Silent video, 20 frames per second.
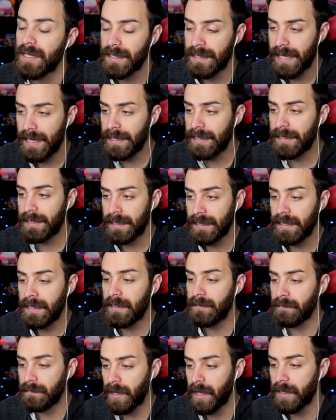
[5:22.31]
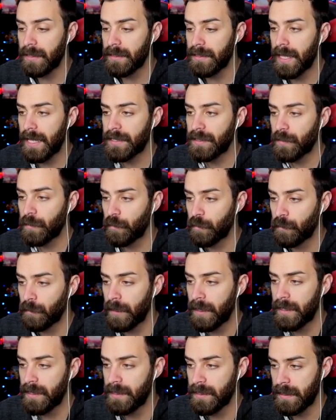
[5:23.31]
16 months. That's
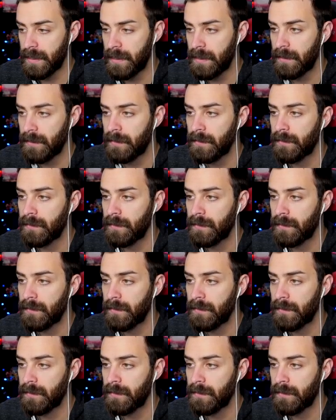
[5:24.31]
crazy.